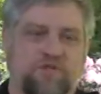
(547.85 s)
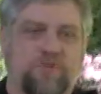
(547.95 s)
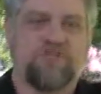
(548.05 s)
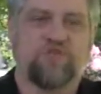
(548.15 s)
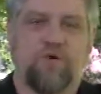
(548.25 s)

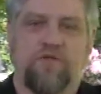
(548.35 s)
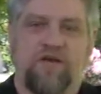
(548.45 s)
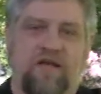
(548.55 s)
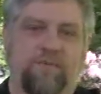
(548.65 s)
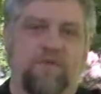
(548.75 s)
Which is where the
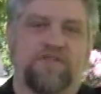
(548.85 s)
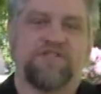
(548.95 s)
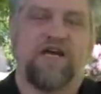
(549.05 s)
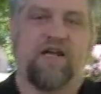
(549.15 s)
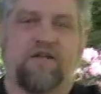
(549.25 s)
name of the
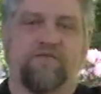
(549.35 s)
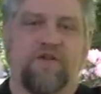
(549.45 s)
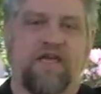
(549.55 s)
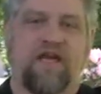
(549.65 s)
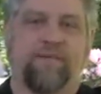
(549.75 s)
title of
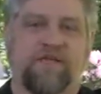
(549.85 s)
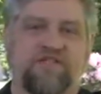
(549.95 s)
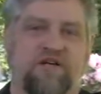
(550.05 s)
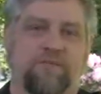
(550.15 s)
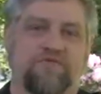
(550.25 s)
the comics
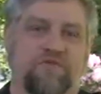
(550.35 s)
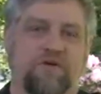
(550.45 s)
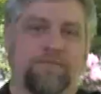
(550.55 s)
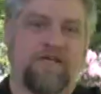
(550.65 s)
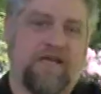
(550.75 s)
comes
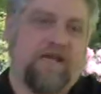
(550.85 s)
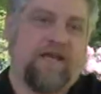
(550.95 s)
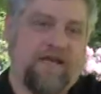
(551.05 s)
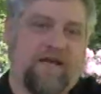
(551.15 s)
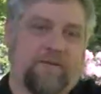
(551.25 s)
from.
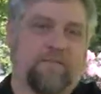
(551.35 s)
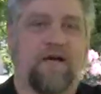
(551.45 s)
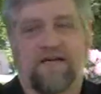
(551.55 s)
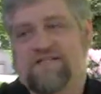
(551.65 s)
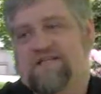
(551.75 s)

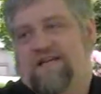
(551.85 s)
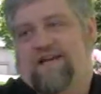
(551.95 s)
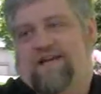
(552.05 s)
KAMICS.